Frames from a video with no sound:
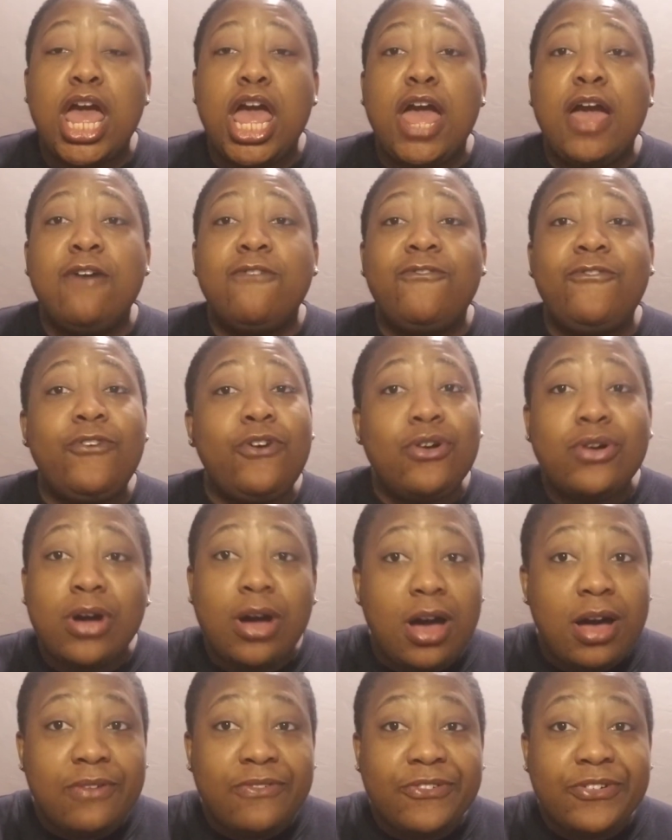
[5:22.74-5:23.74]
full
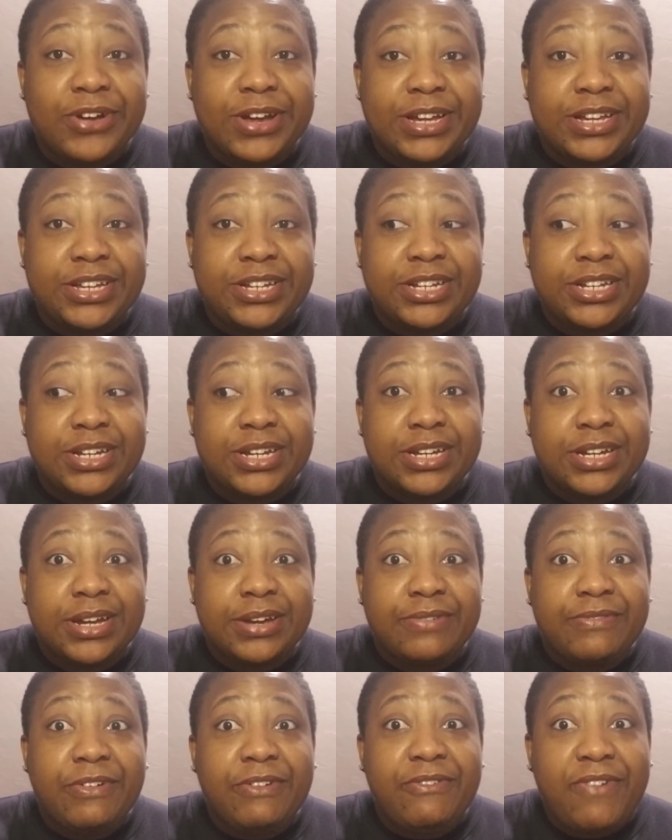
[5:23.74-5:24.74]
coverage
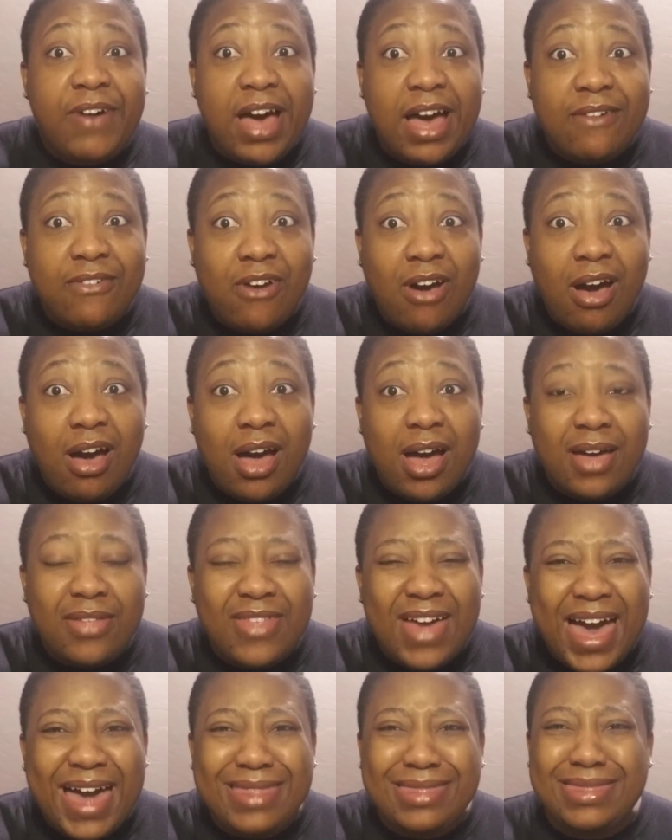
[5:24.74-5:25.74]
for 5 cars.
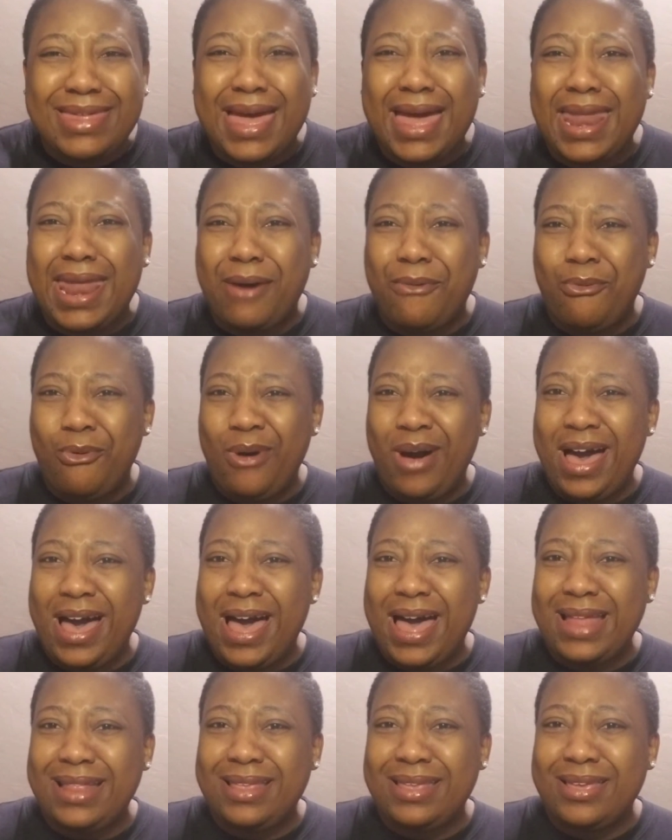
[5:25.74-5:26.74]
I said,
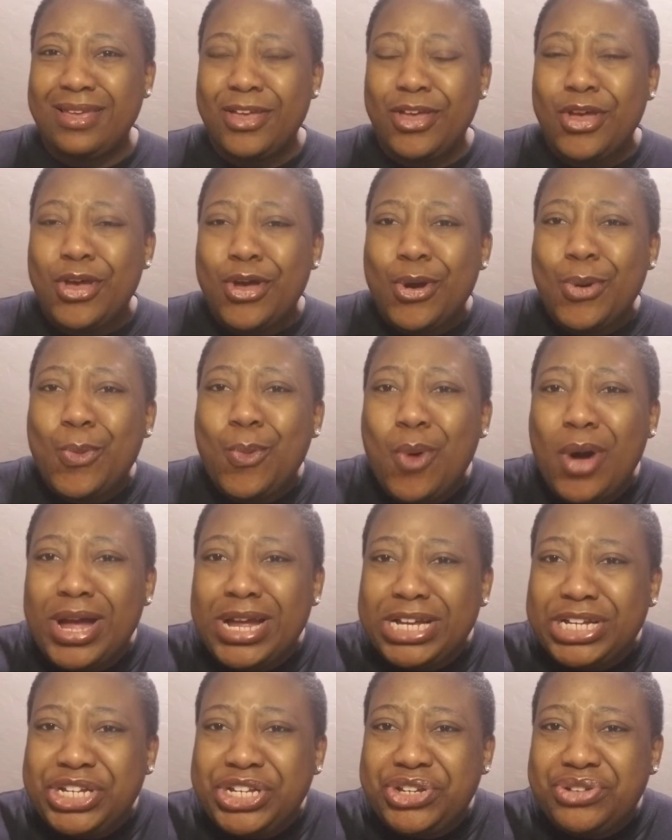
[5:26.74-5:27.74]
what? What
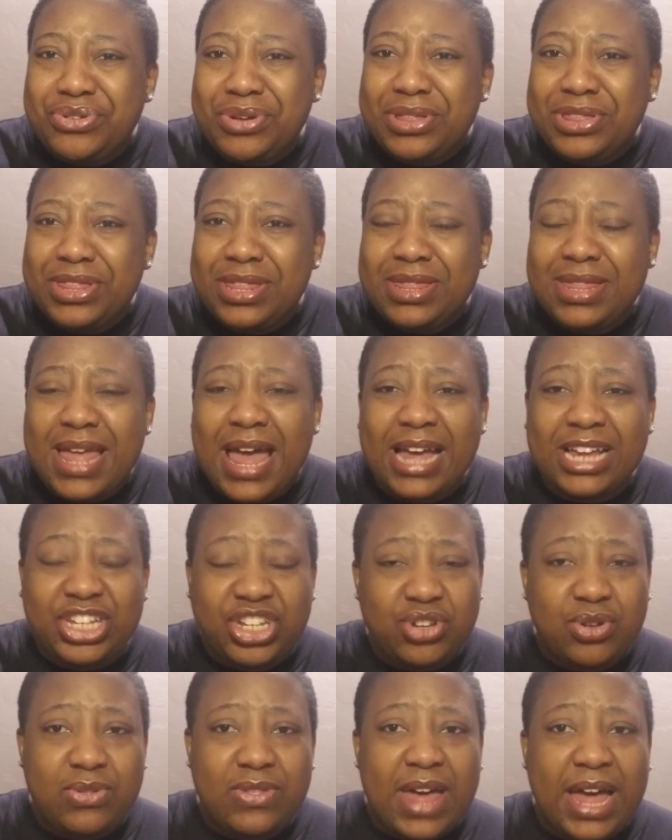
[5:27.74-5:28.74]
insurance is that?
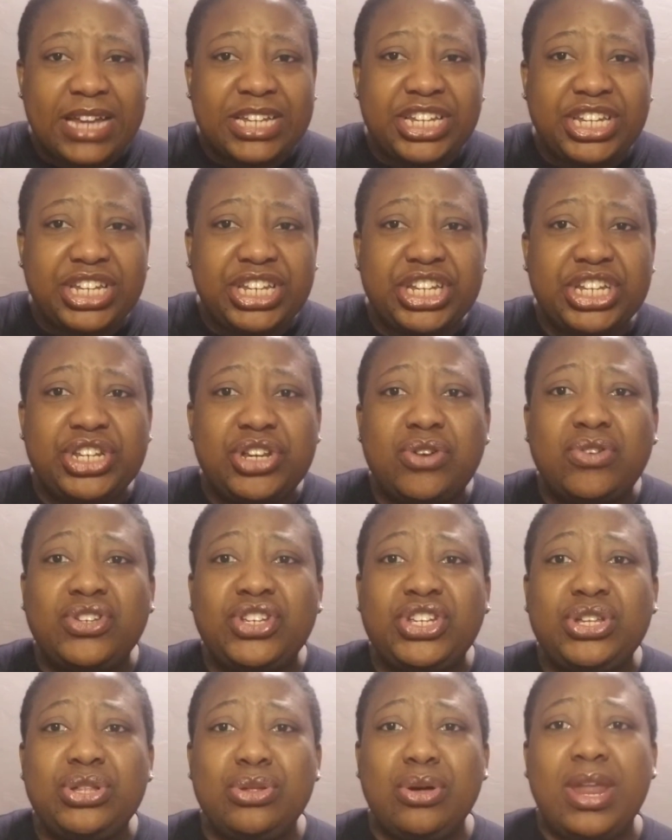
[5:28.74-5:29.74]
She was like, she didn't know
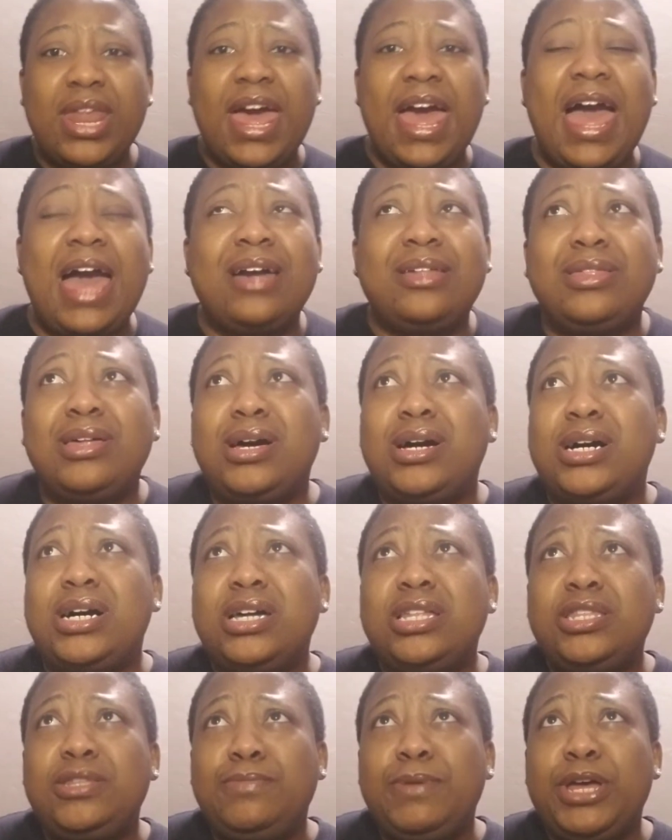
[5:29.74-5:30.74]
she's gonna ask her
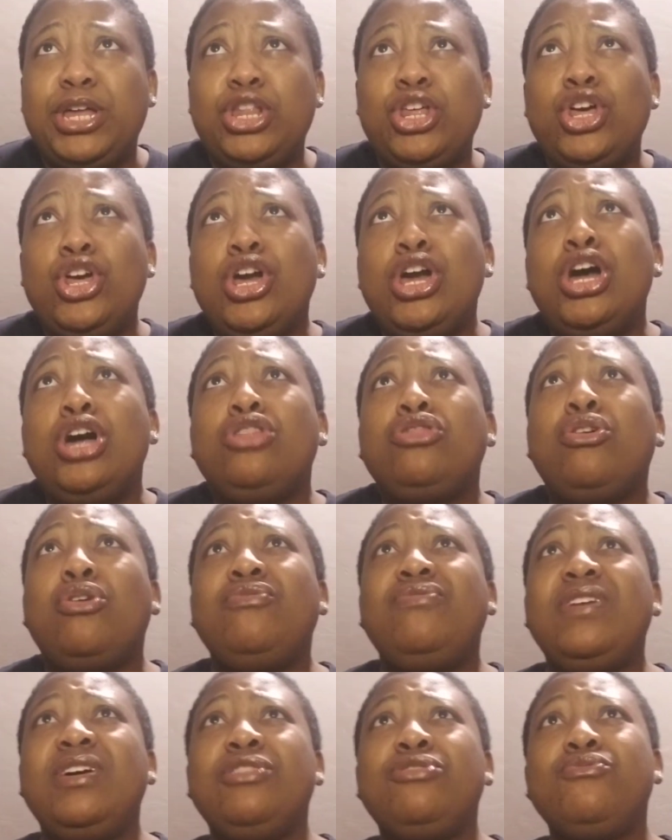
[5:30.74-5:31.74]
husband. So
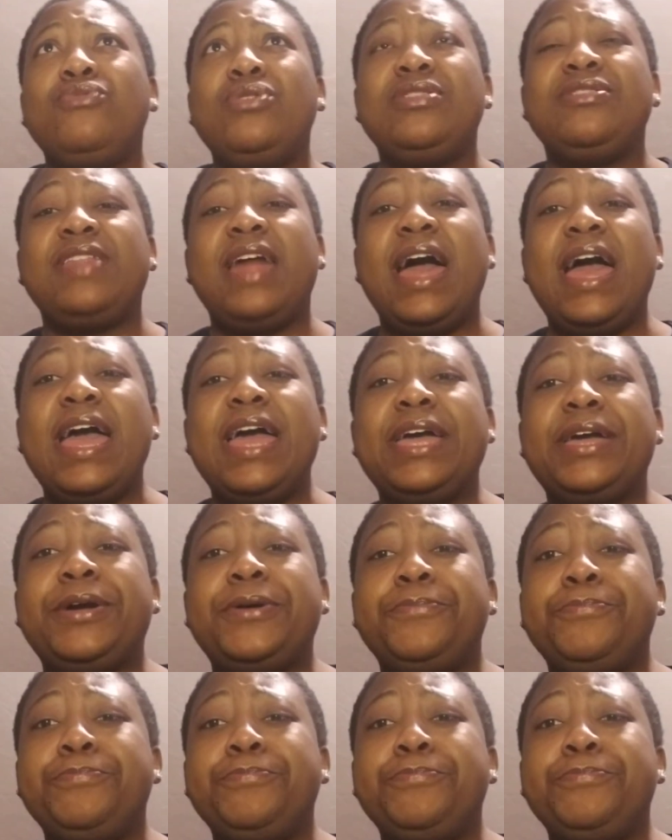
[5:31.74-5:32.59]
this was like